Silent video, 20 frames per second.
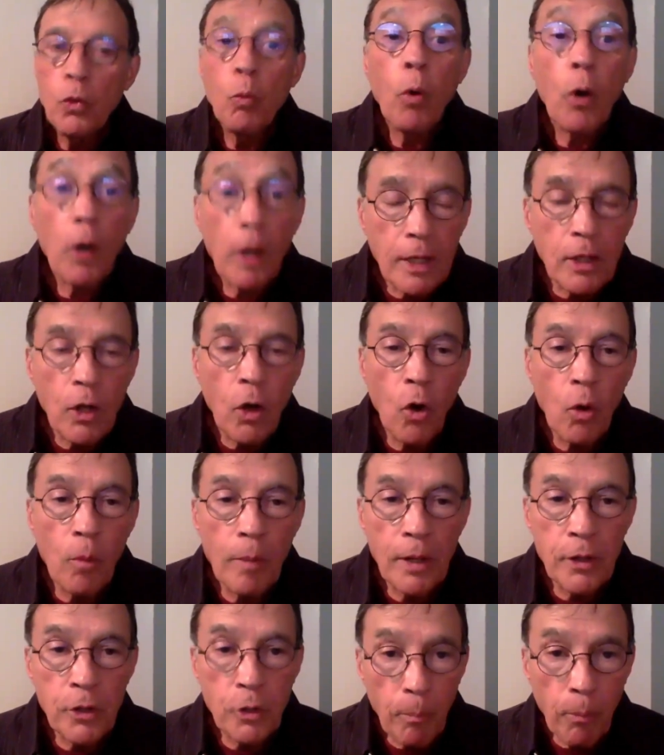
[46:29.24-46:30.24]
work at home
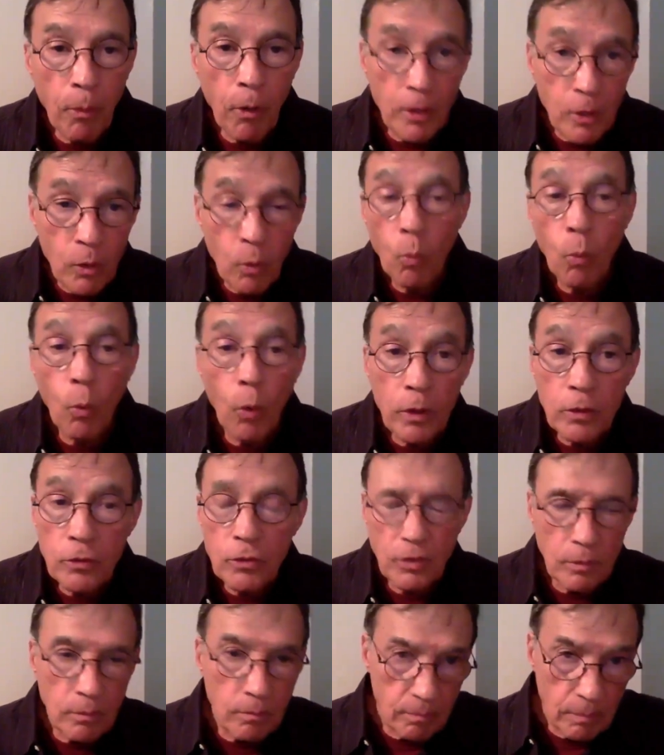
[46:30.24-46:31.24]
and your partner
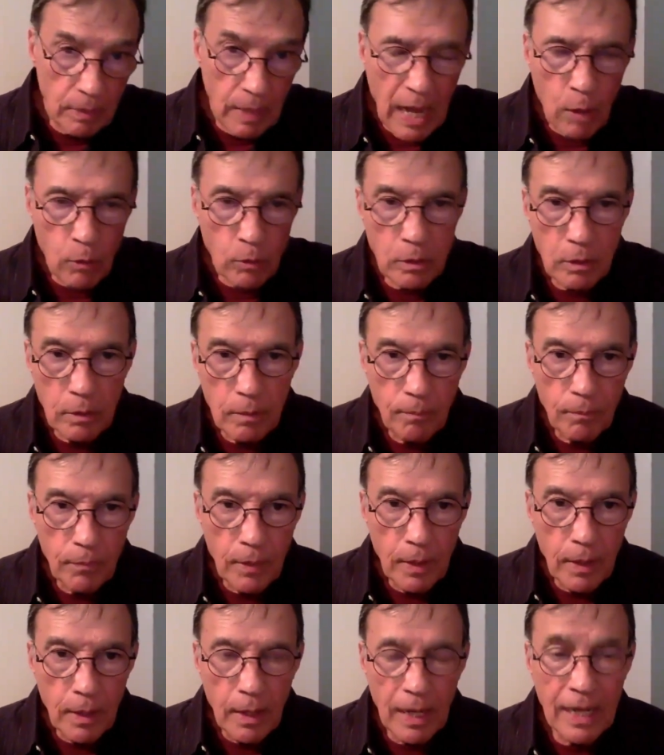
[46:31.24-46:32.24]
works out.
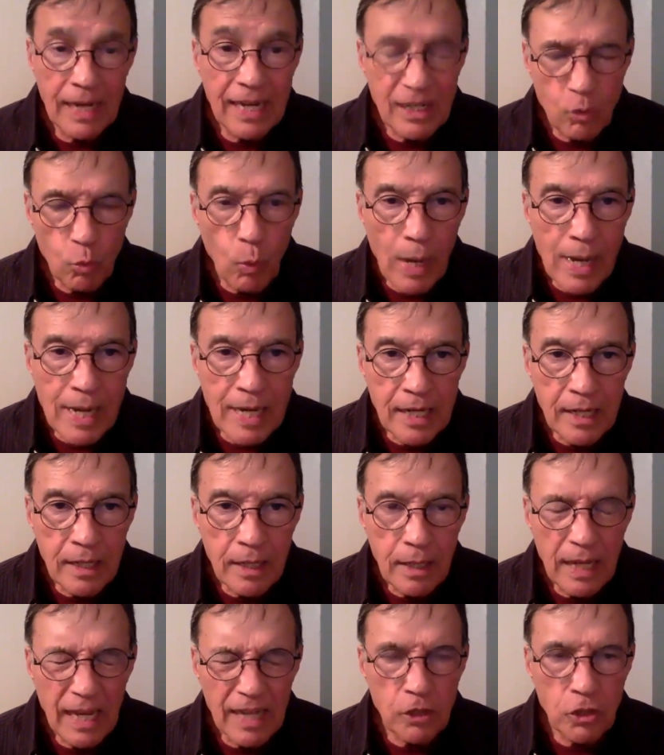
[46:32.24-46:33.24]
And it's
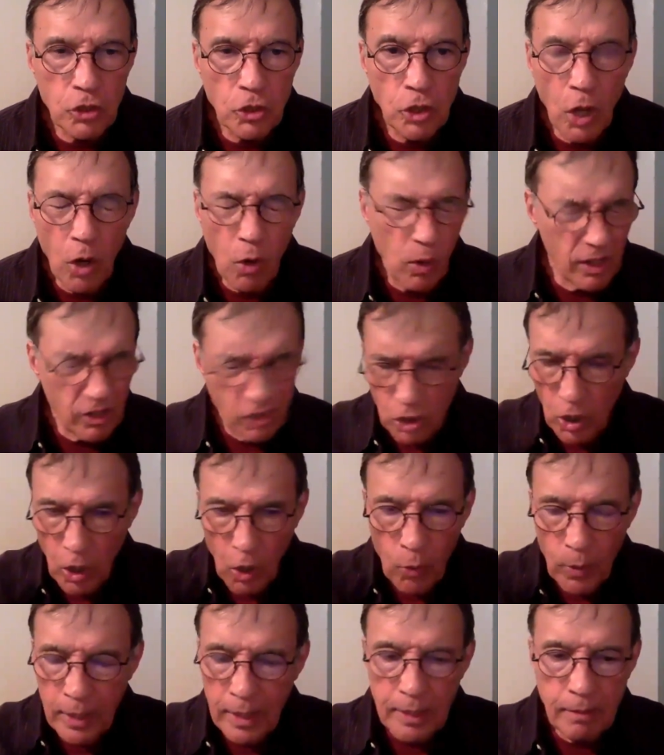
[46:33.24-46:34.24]
raining and snow and
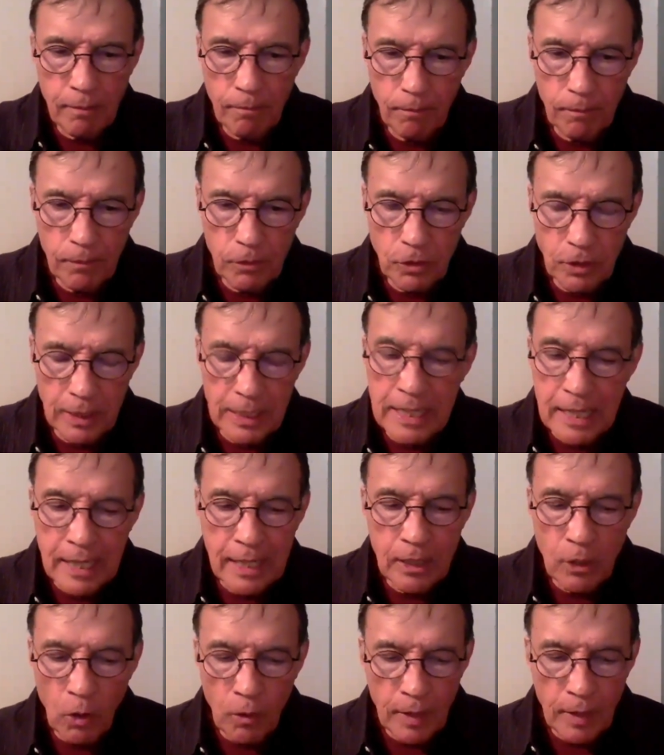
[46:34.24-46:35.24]
snowing and
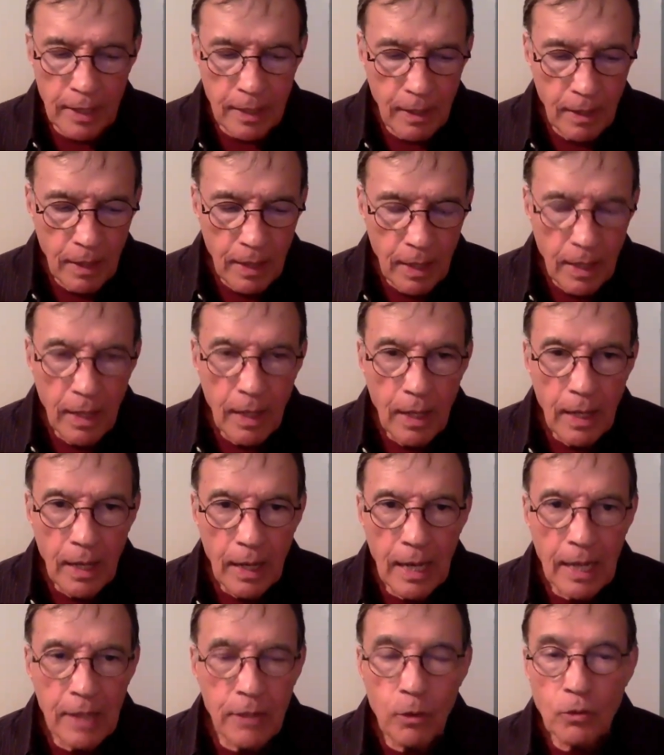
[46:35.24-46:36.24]
sleeting and all that.
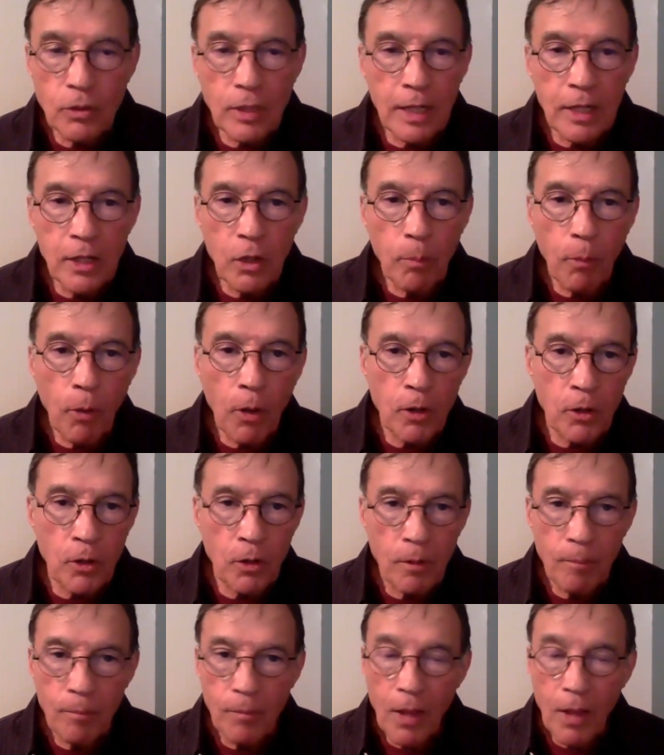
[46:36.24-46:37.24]
And you say to your
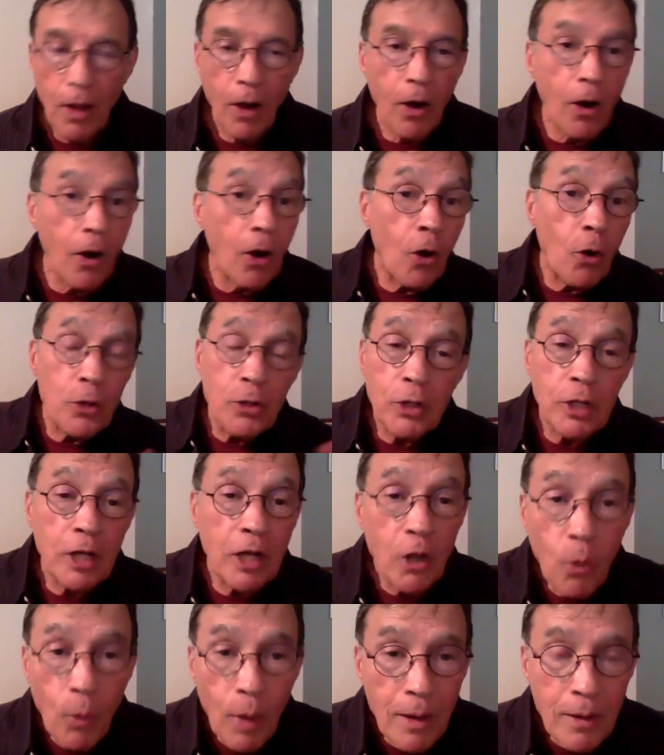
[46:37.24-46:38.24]
partner, oh, you
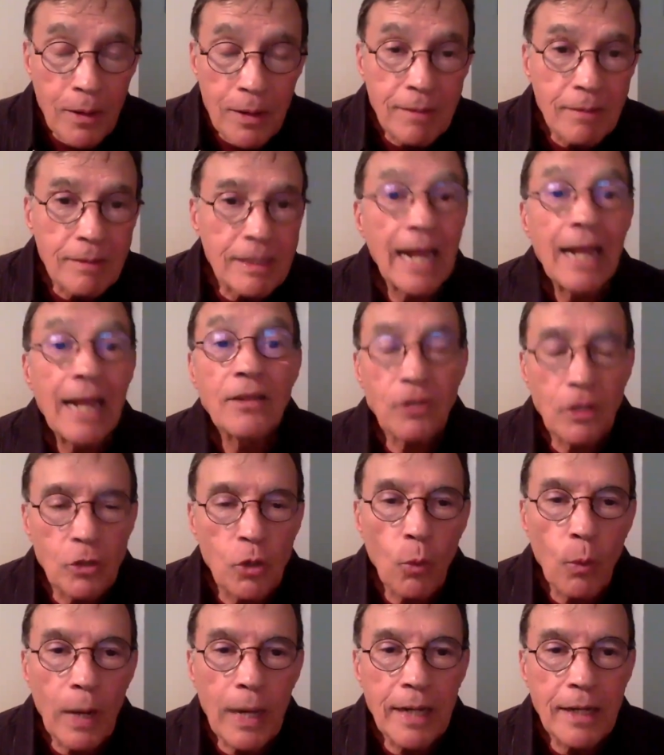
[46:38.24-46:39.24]
can go out and dance in
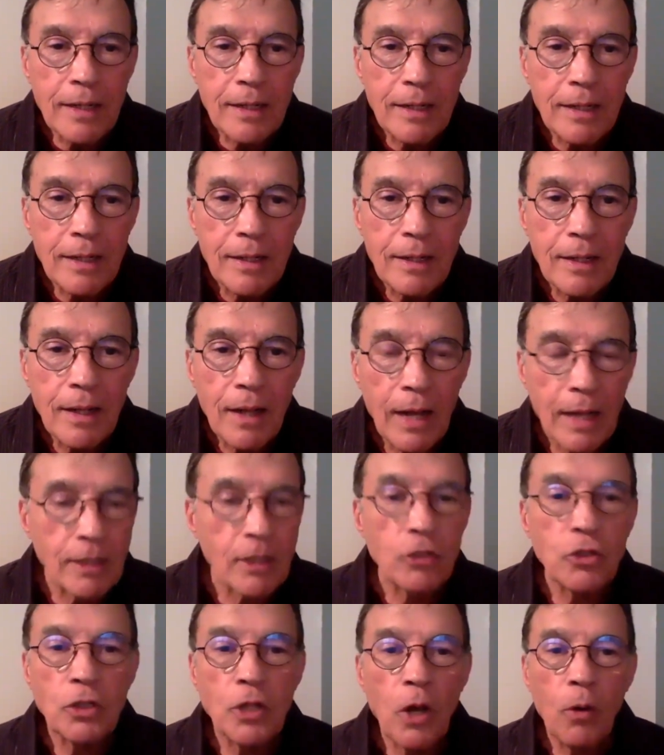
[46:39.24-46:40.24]
the rain and
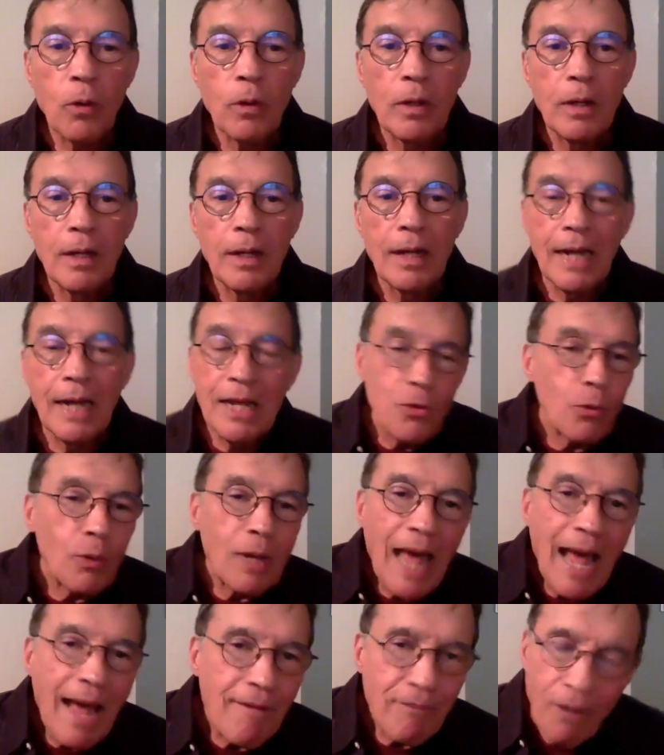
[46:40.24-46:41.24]
the snow. And you
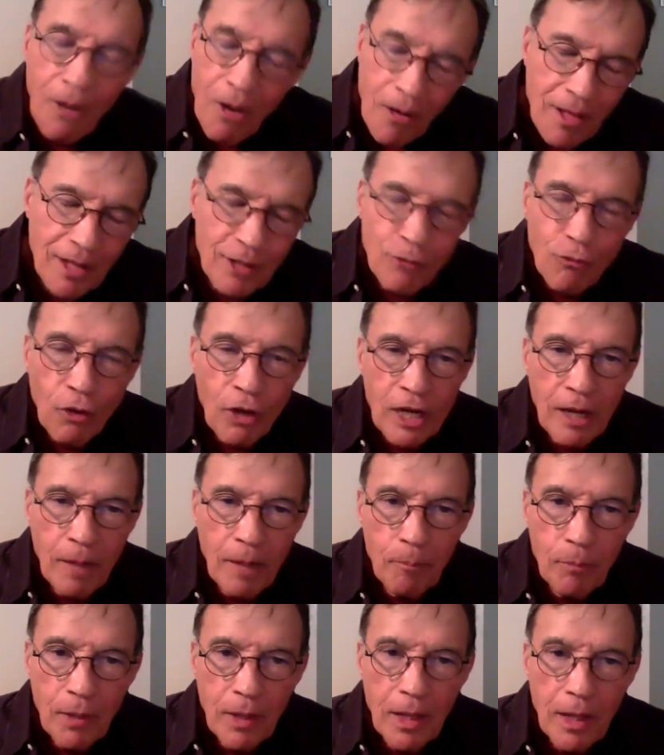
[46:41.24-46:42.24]
laugh, oh, that's funny.
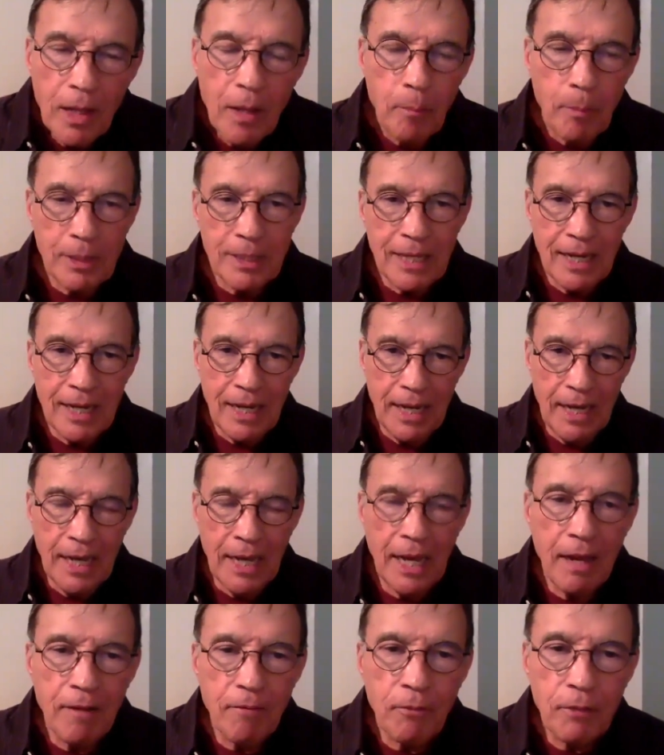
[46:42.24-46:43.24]
But then
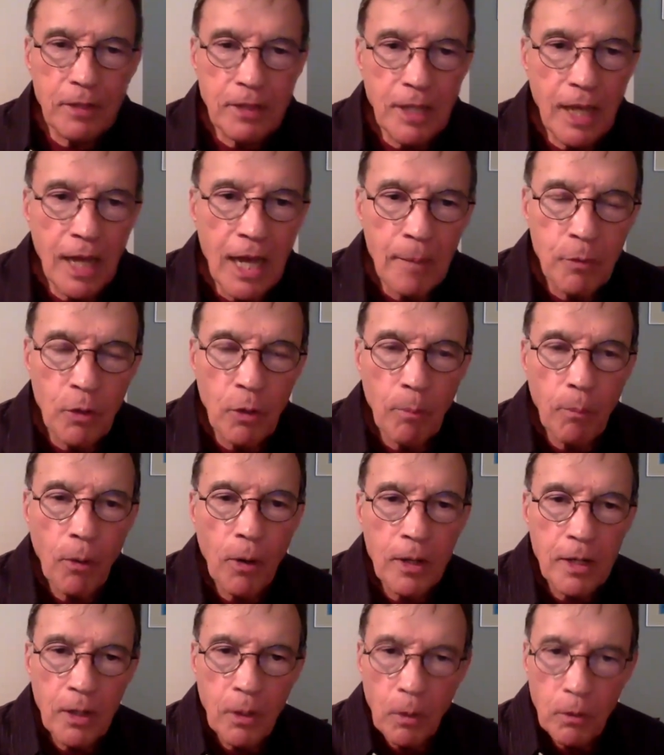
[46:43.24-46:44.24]
every time your
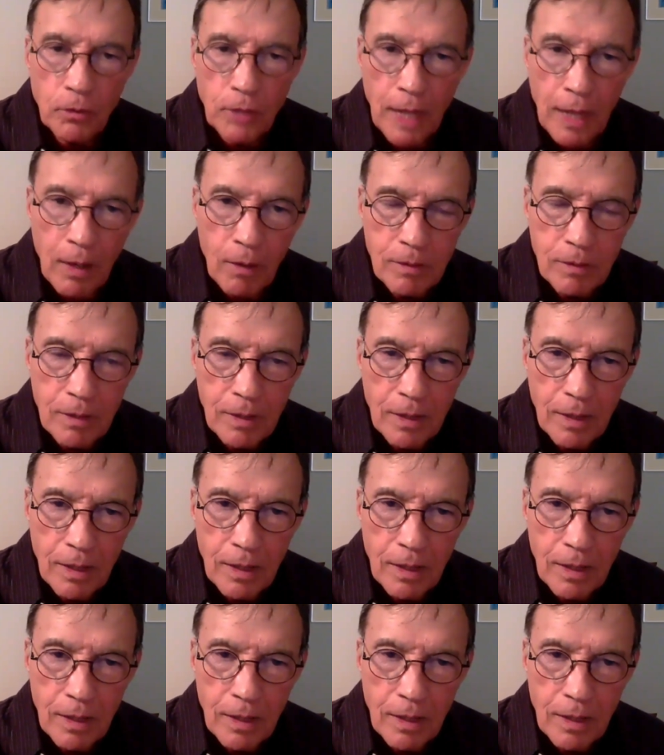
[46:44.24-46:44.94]
partner goes out,